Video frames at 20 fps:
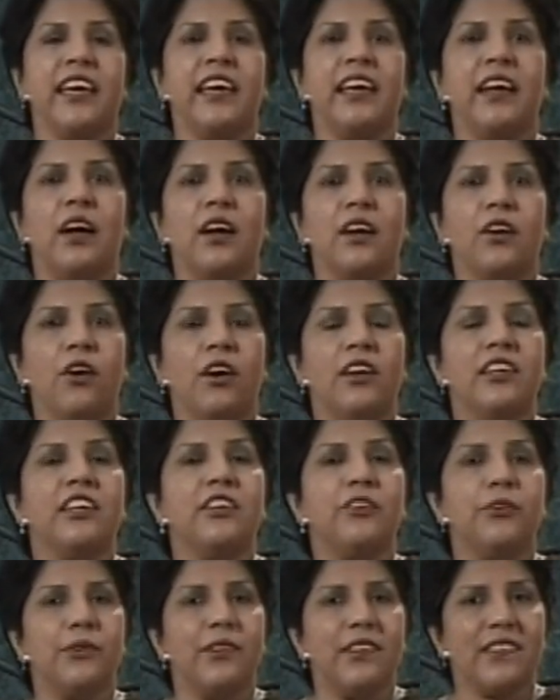according
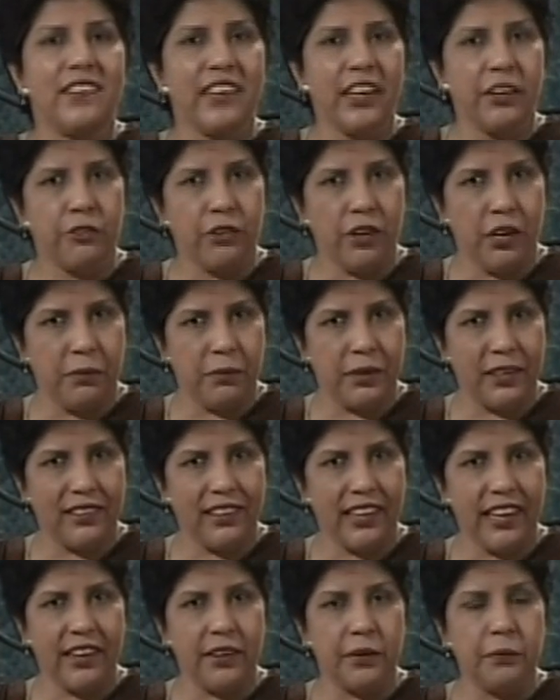to the central limit
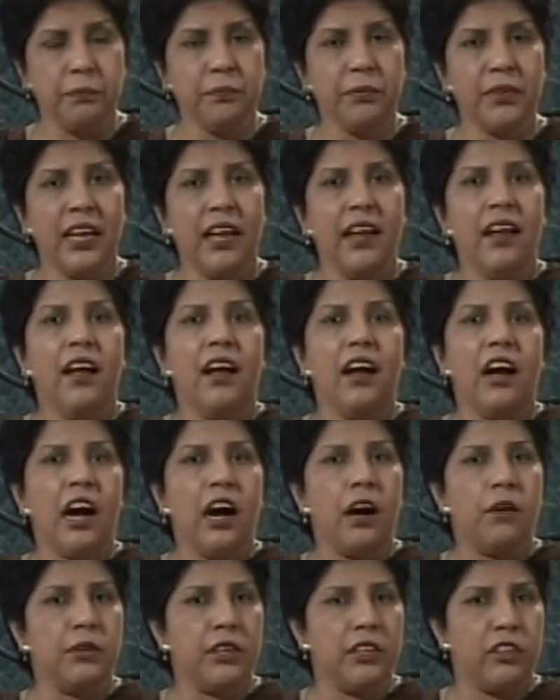theorem,
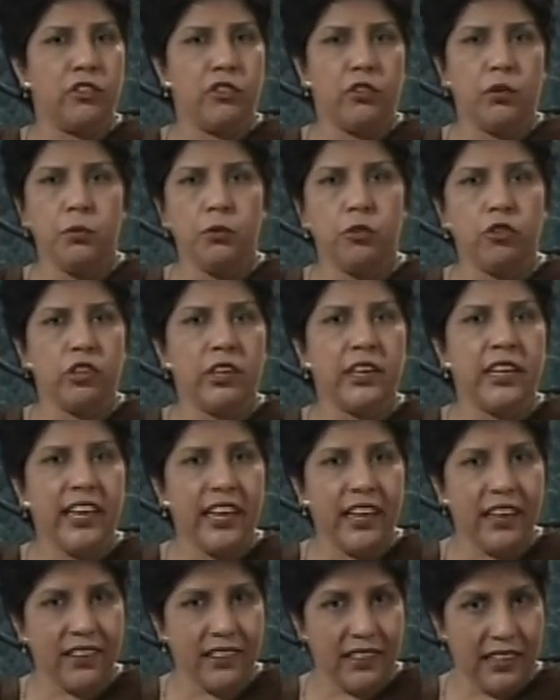our distribution
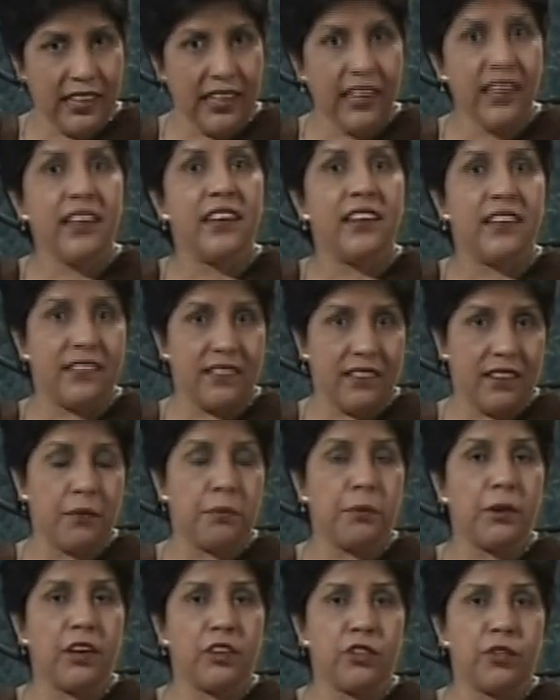here is
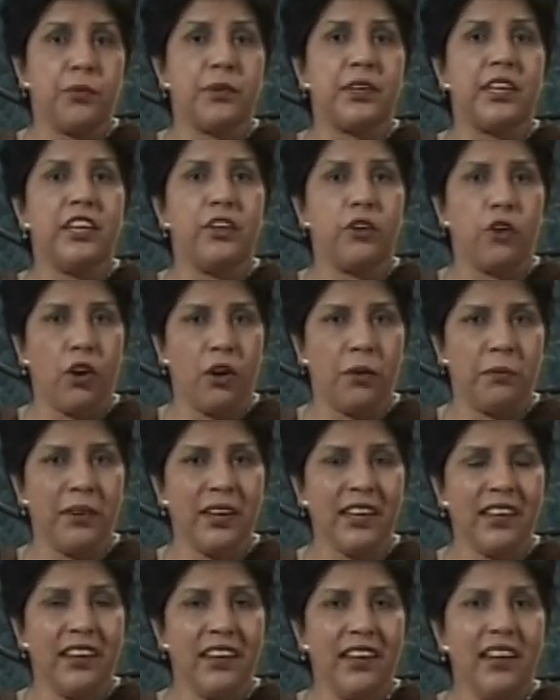approximately normal.
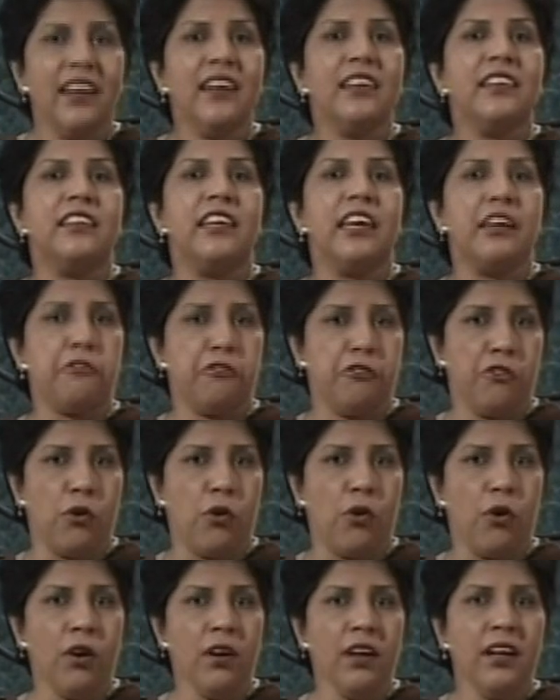
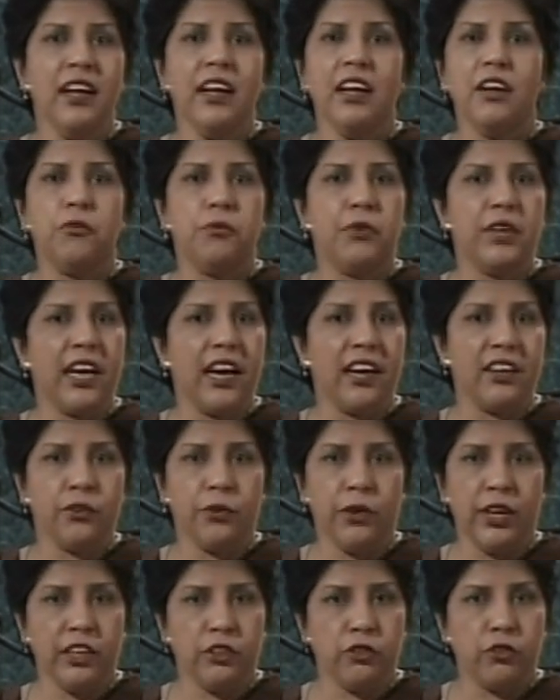Therefore, we are
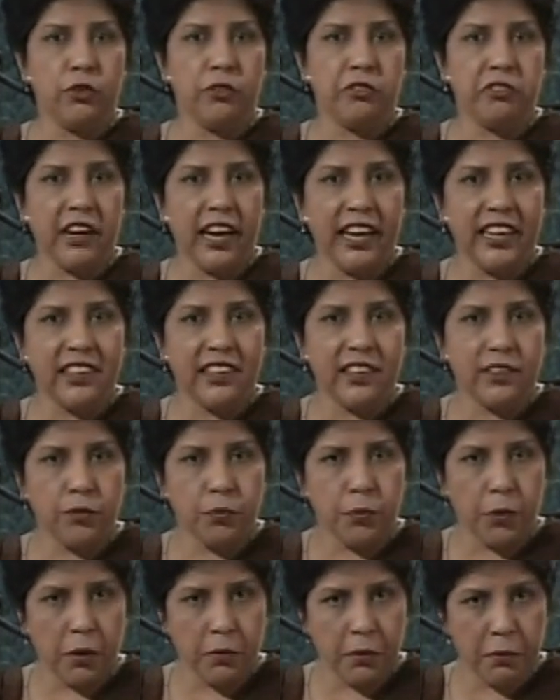going to find this
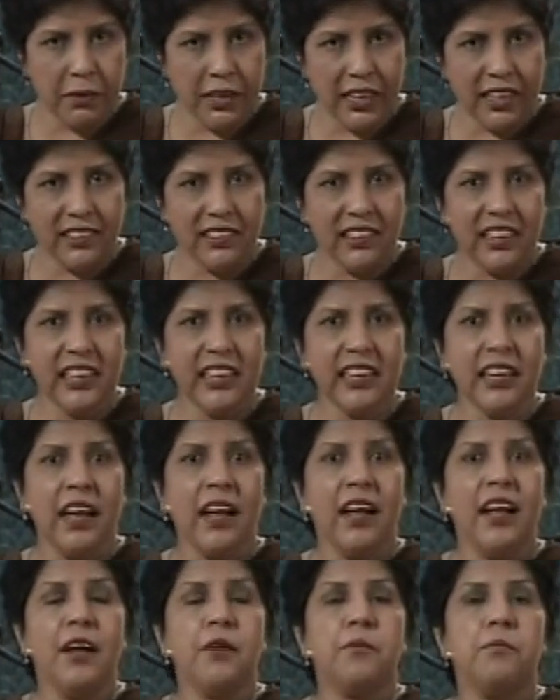probability
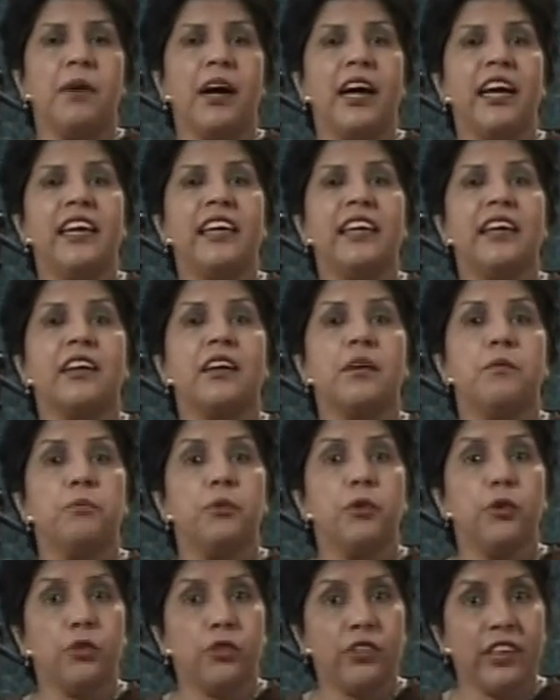by
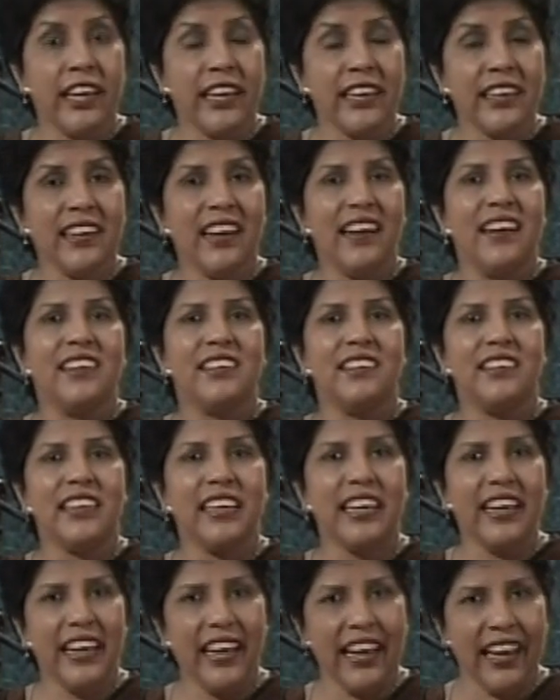computing the
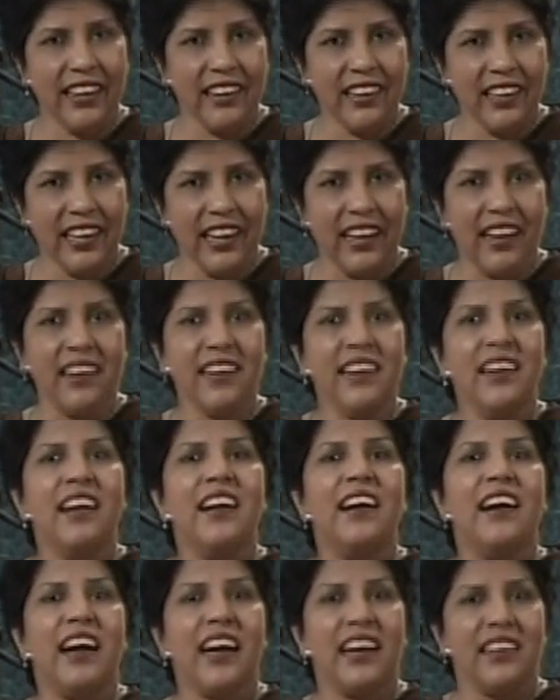area
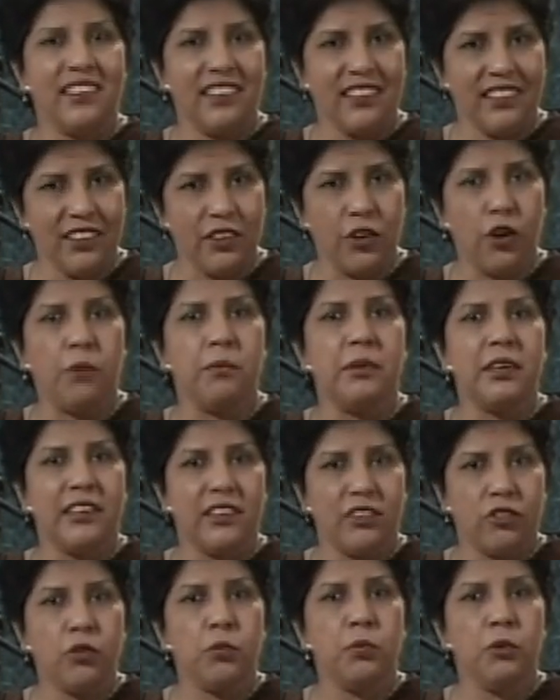under the normal
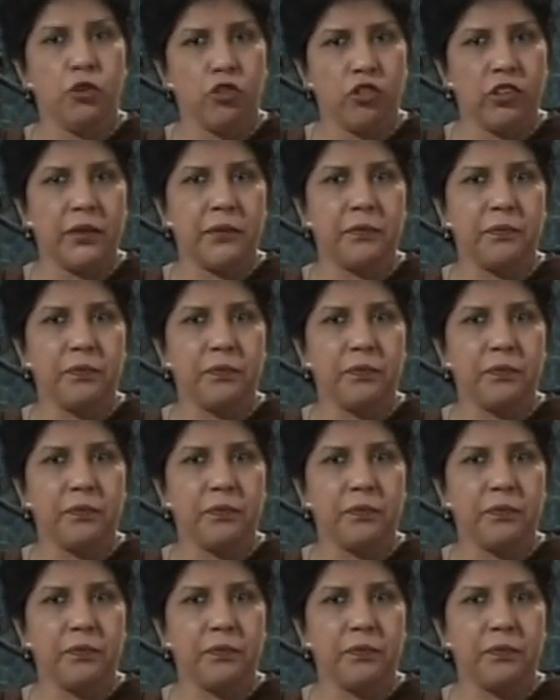distribution.